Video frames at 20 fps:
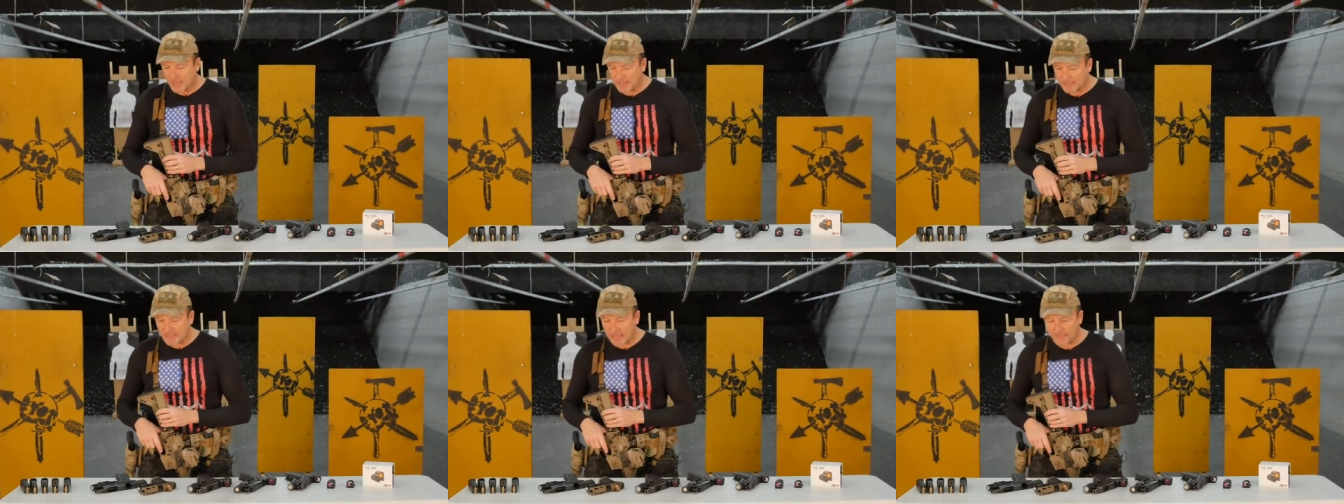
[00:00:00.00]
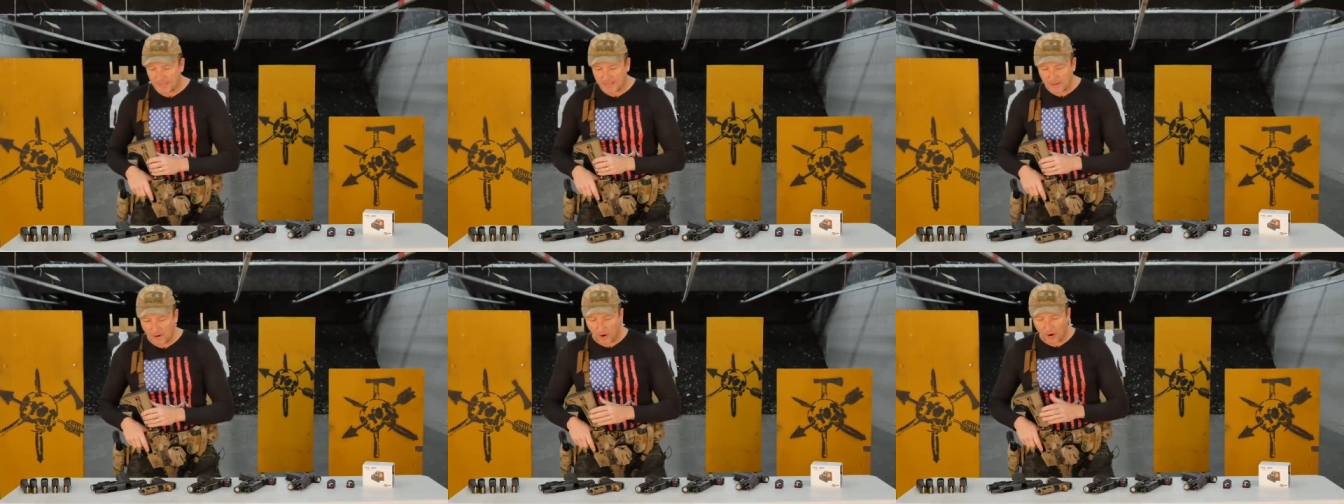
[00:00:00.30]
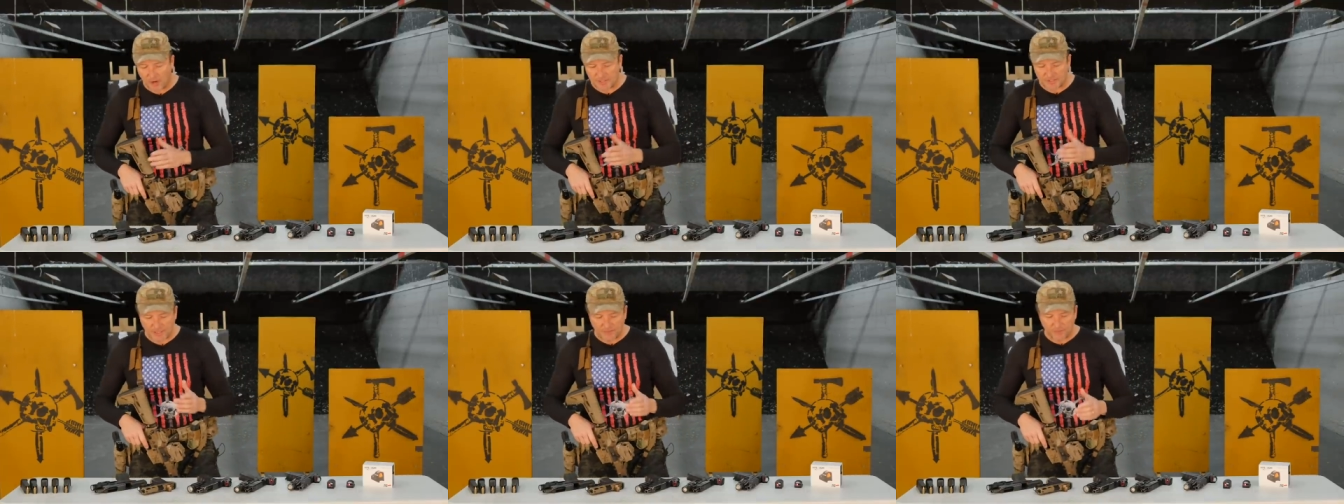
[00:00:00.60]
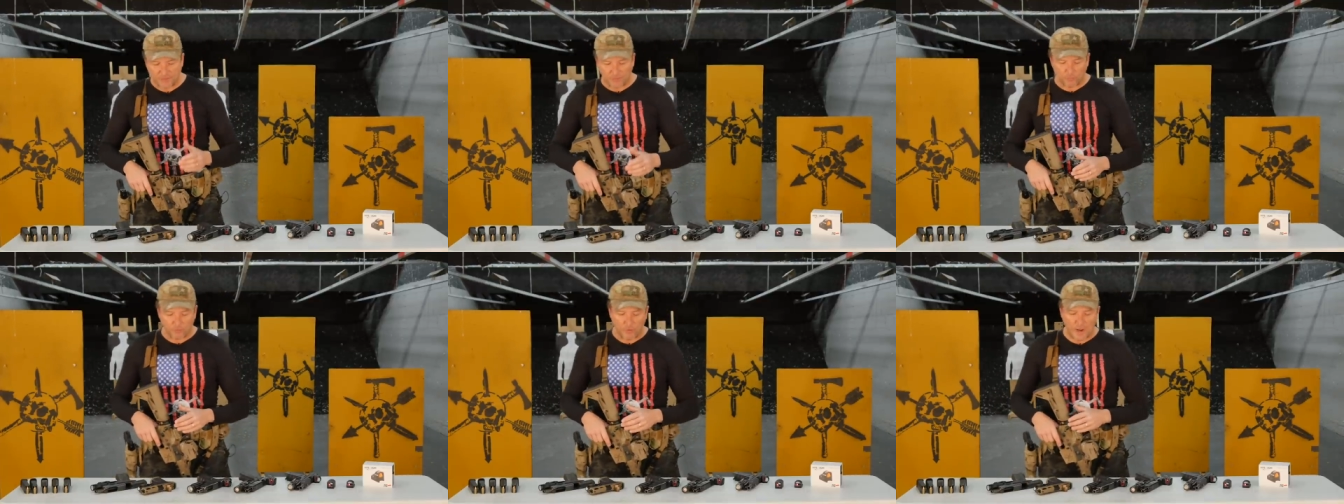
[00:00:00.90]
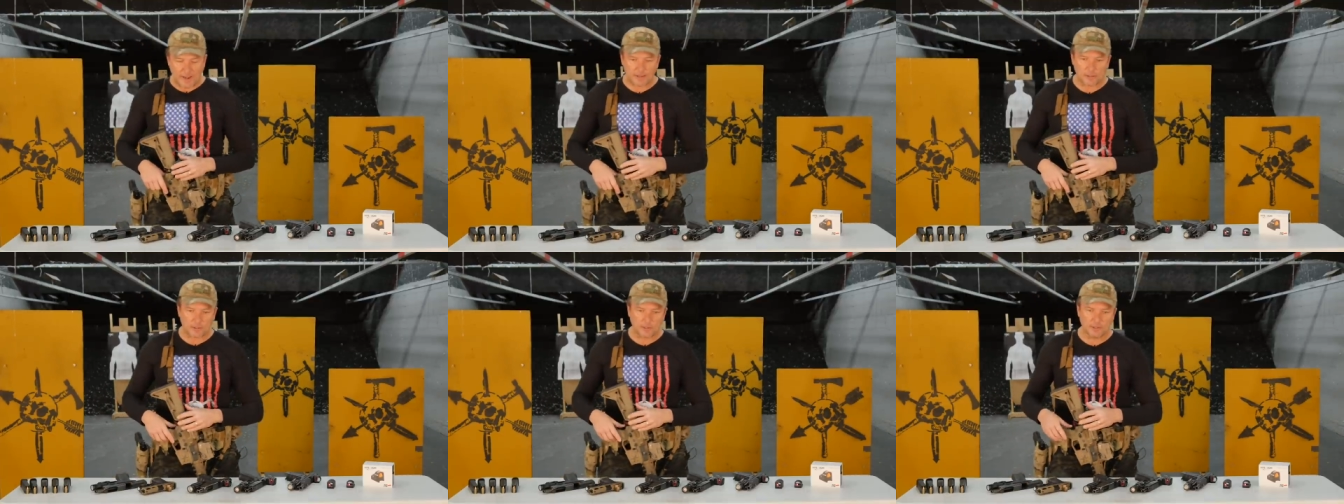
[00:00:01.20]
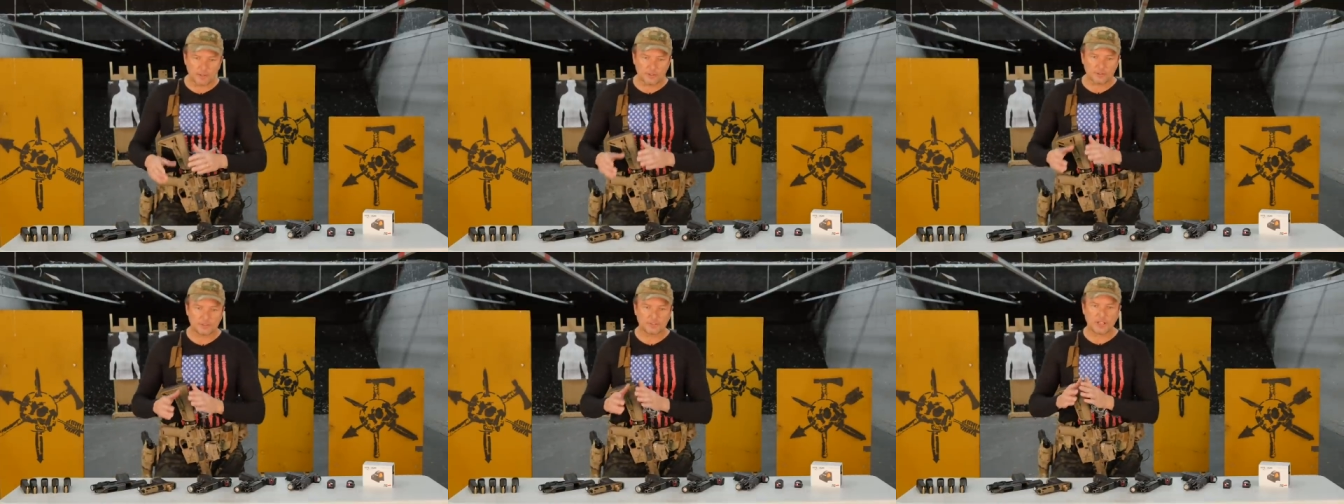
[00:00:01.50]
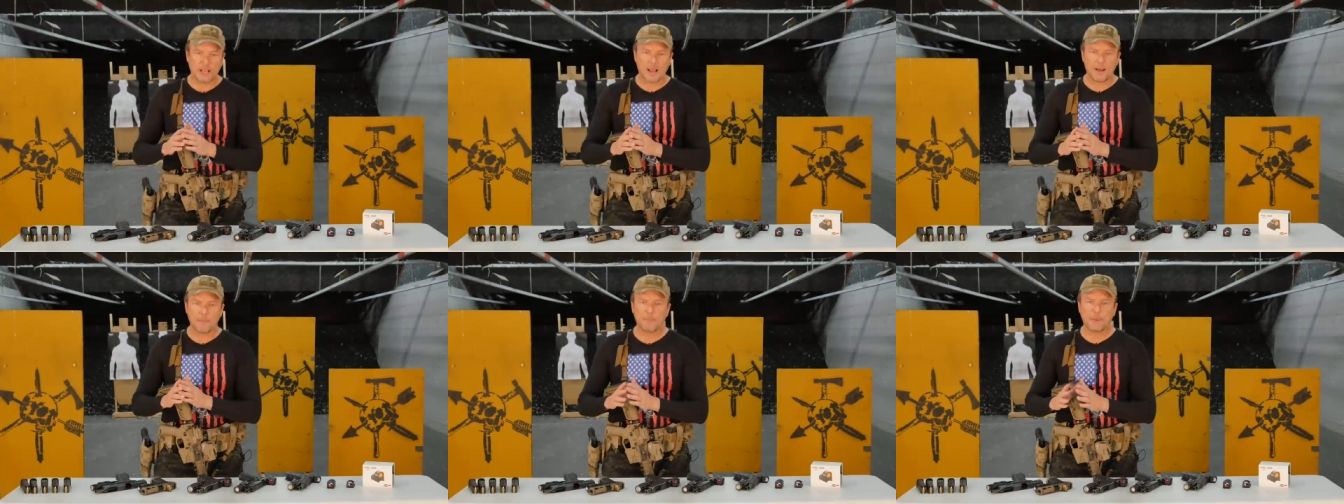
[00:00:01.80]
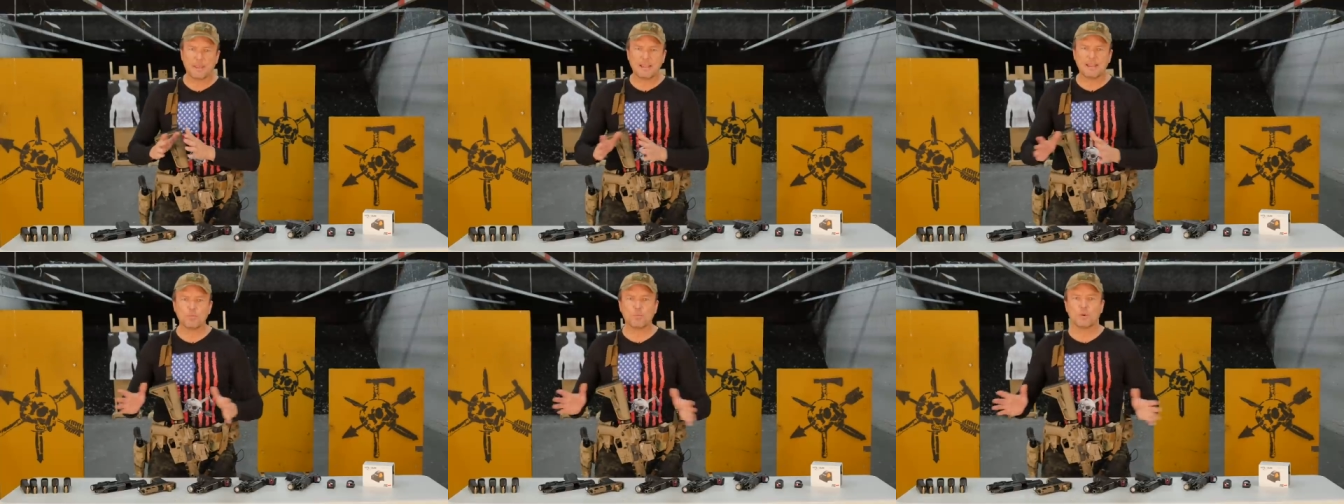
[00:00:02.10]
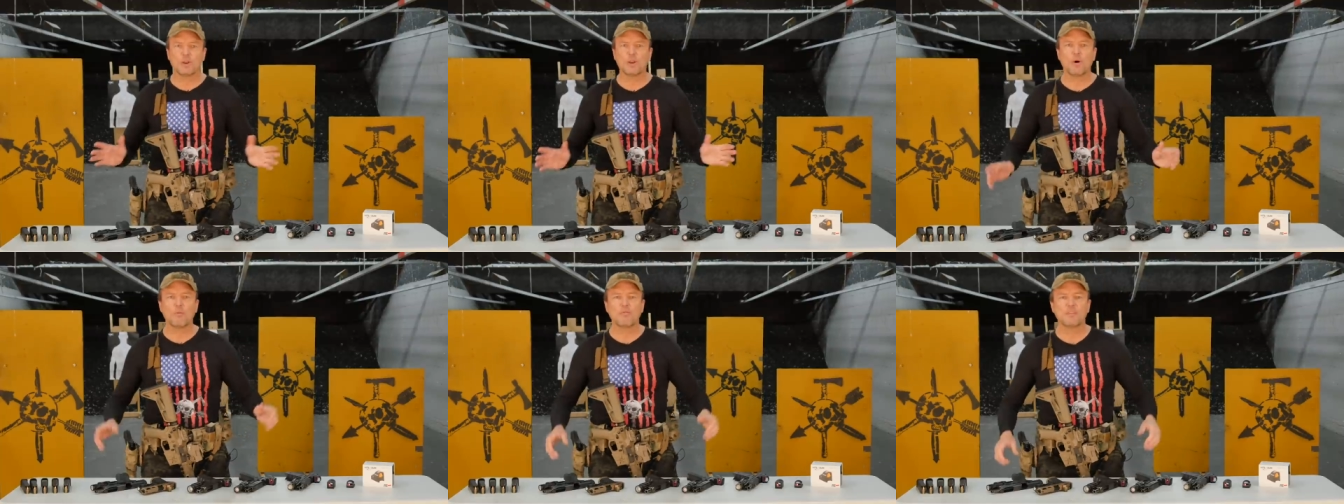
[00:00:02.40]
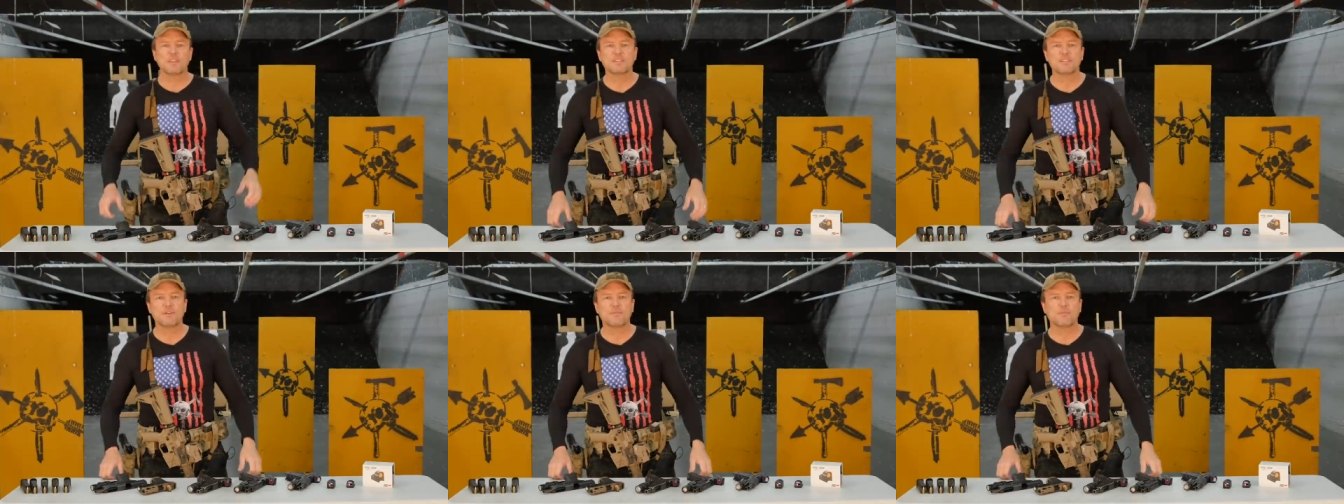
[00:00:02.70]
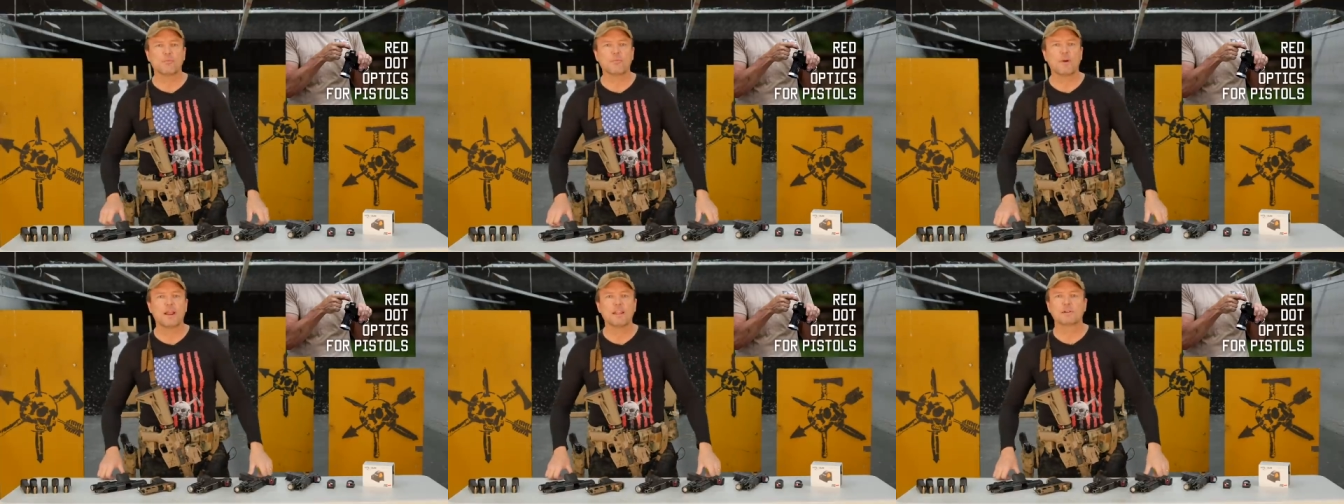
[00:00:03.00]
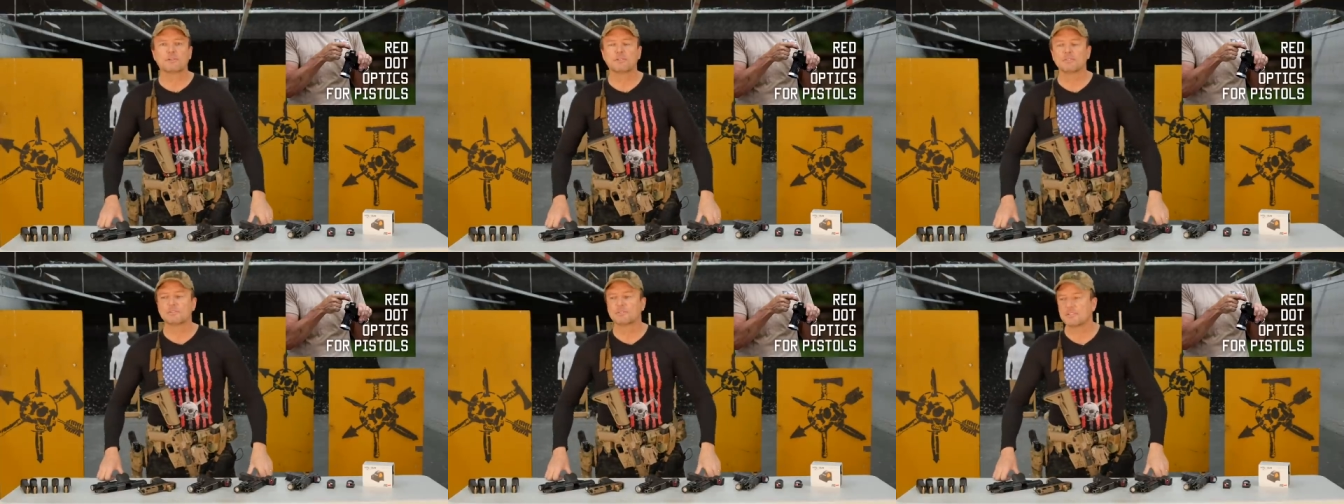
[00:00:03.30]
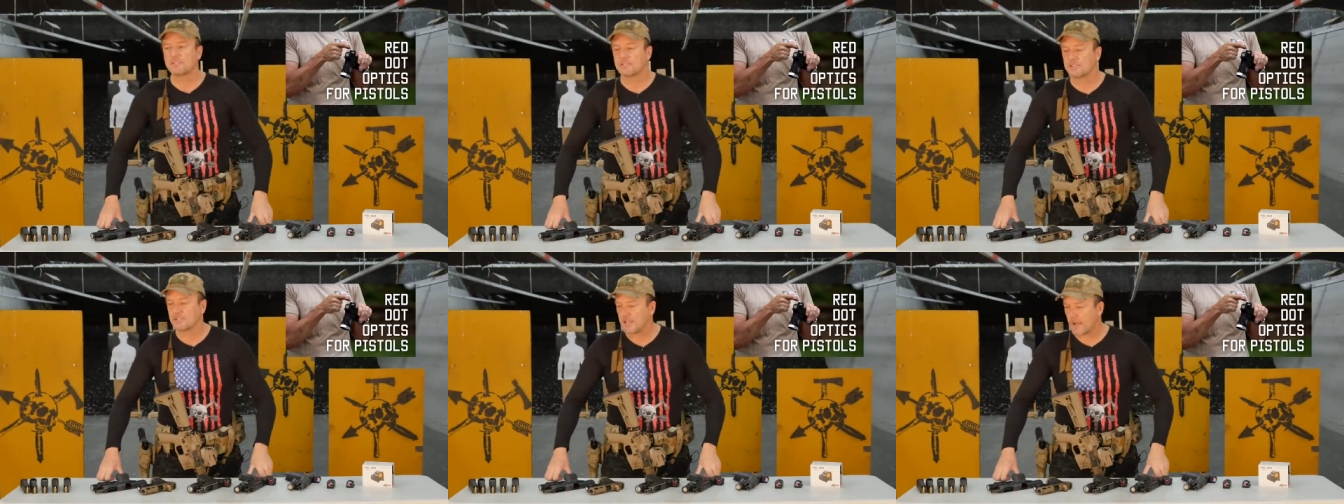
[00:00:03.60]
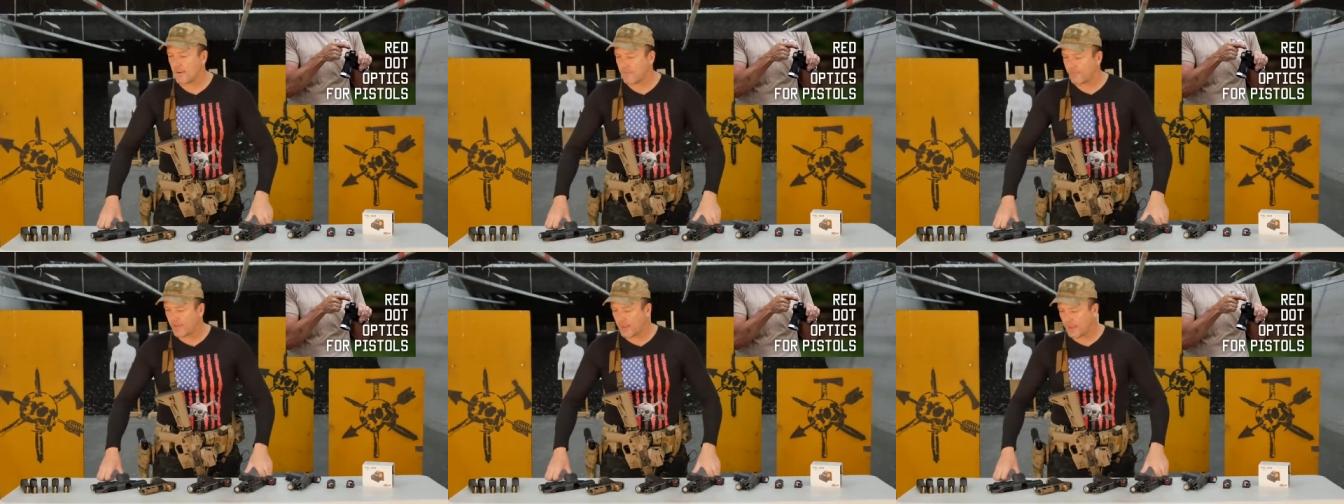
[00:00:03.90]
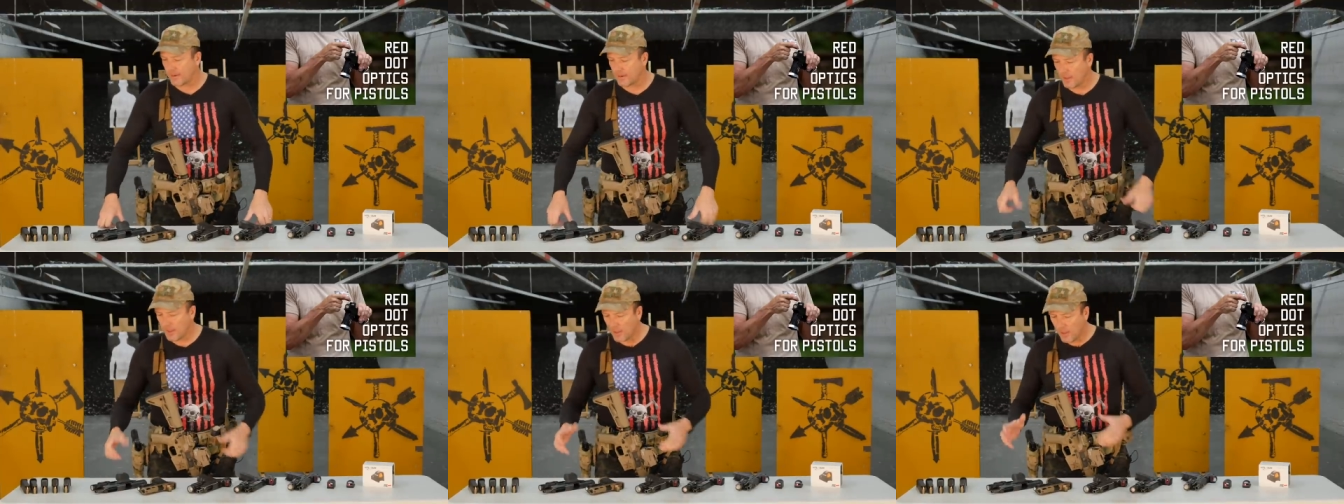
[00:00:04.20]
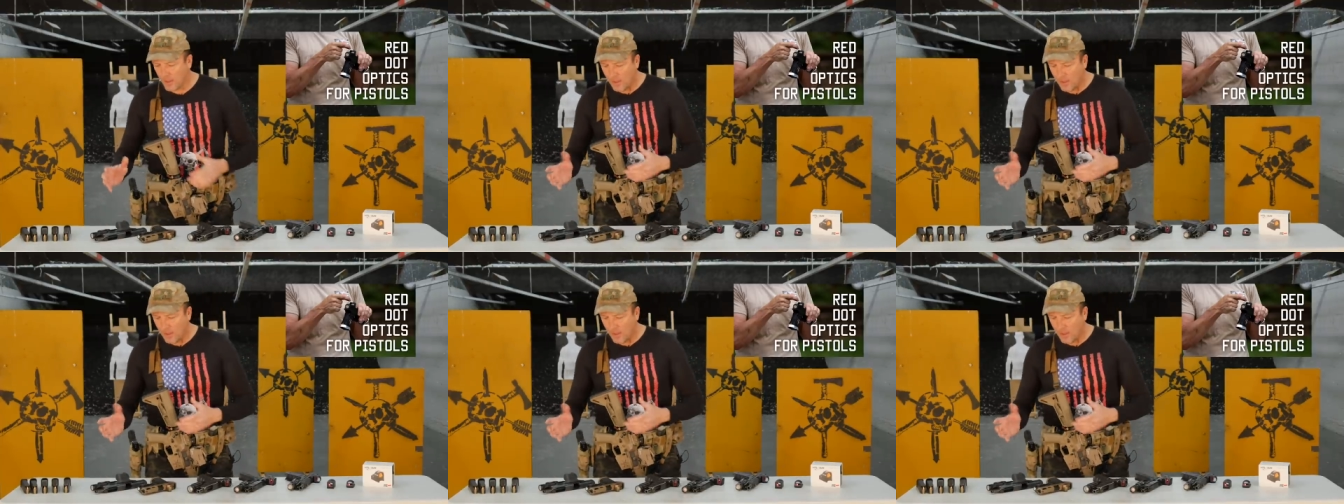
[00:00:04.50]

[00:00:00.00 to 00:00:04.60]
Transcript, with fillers: Now, there are different reticles. Uh, Pete went over the different reticles and stuff and